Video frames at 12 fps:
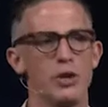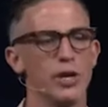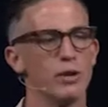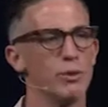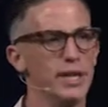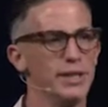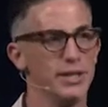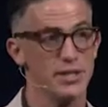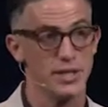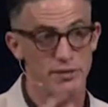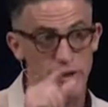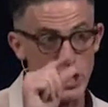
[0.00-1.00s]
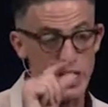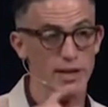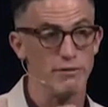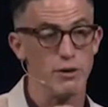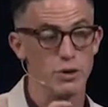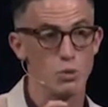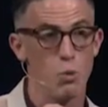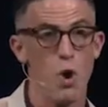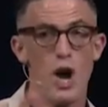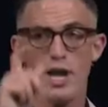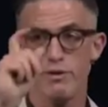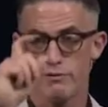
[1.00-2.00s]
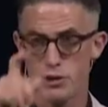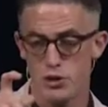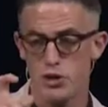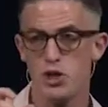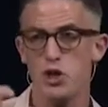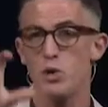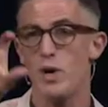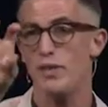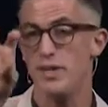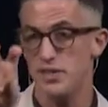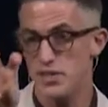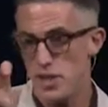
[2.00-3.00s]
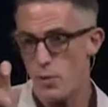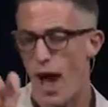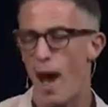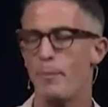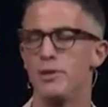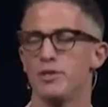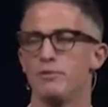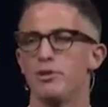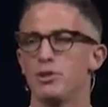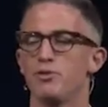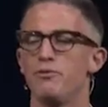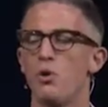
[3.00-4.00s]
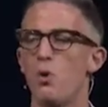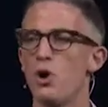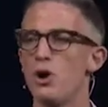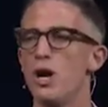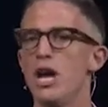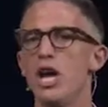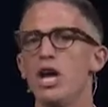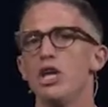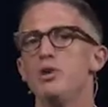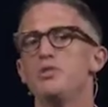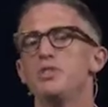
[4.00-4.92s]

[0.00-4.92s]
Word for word: You can read this at the very end of verse 1, verse 2, and then see what happens in verse 4. You